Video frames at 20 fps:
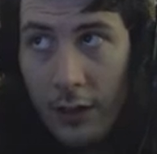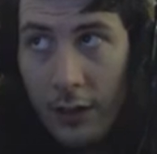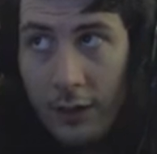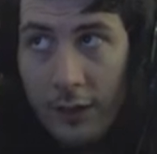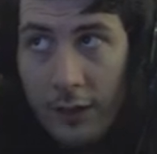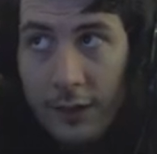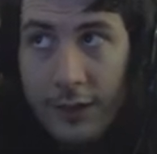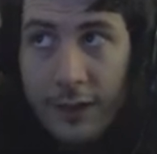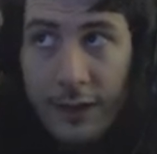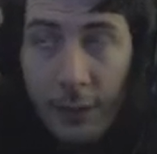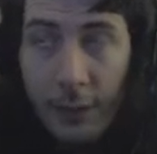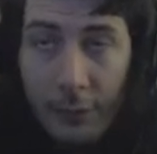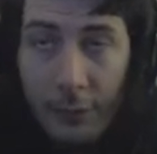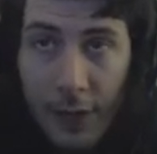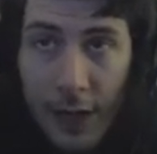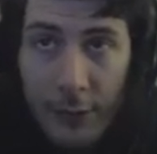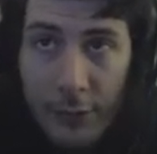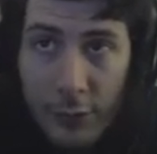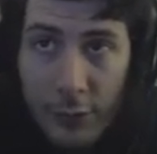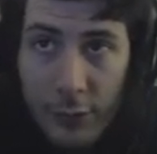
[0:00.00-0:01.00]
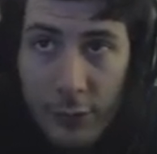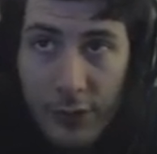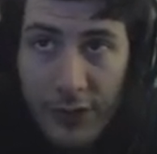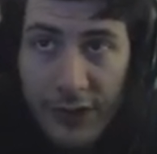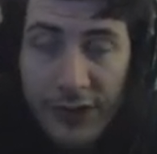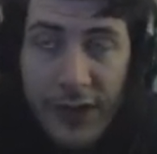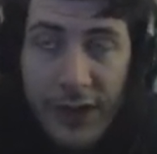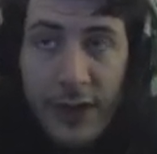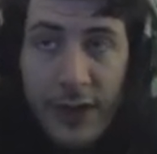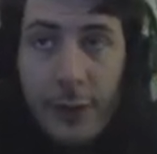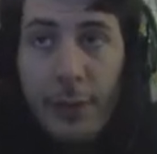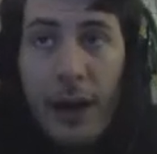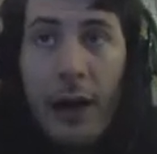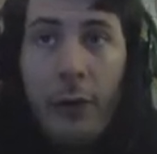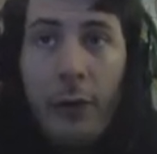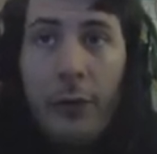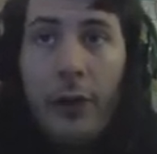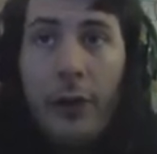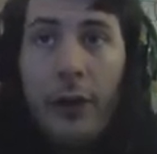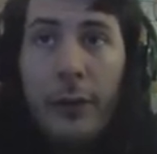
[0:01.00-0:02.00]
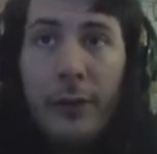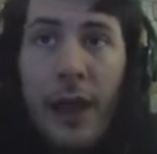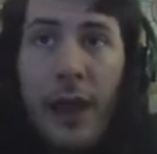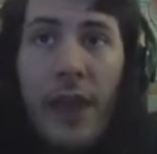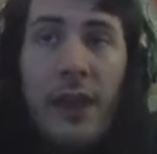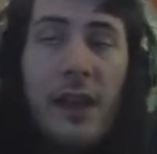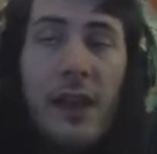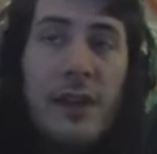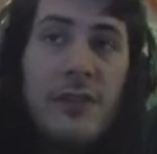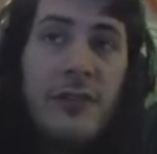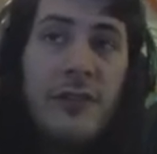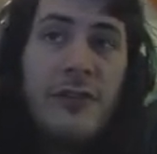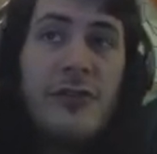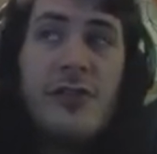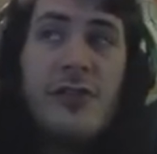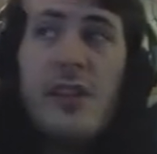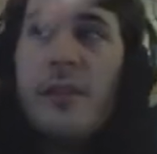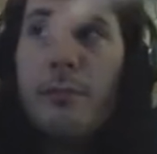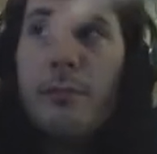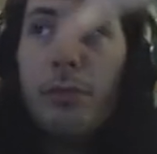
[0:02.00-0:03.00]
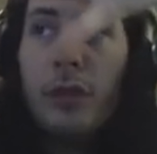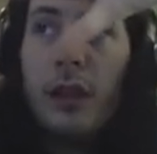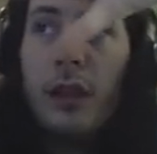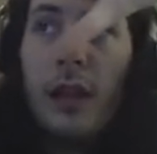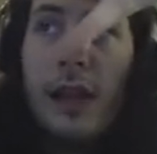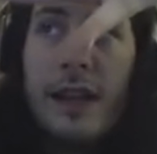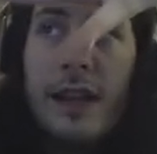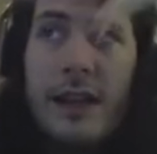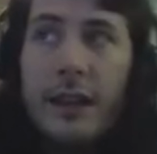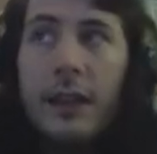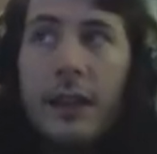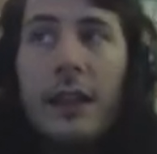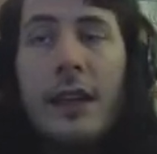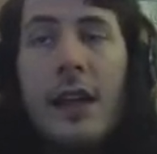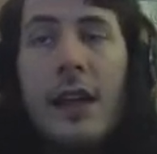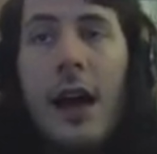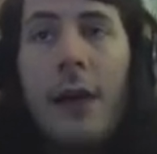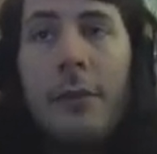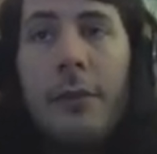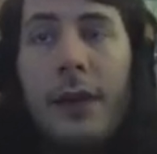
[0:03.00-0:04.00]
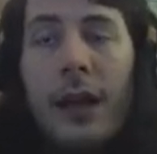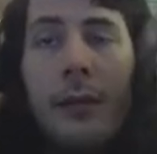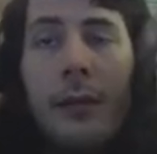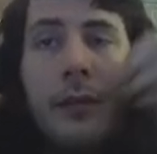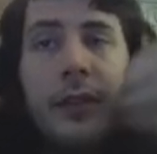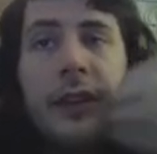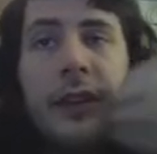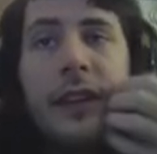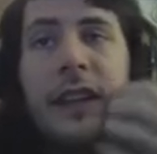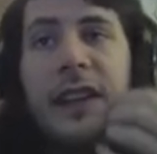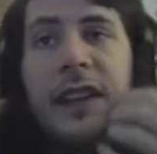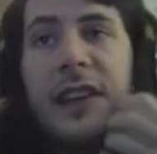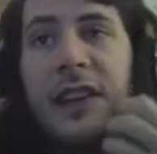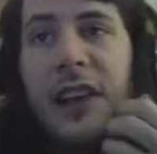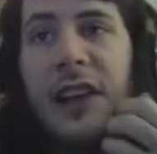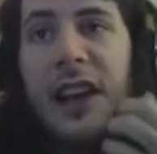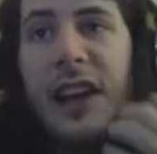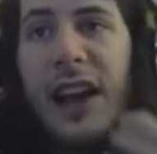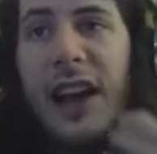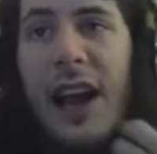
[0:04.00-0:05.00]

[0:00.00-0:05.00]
sometimes you would see the power-up and then just blatantly not be able to get it, and it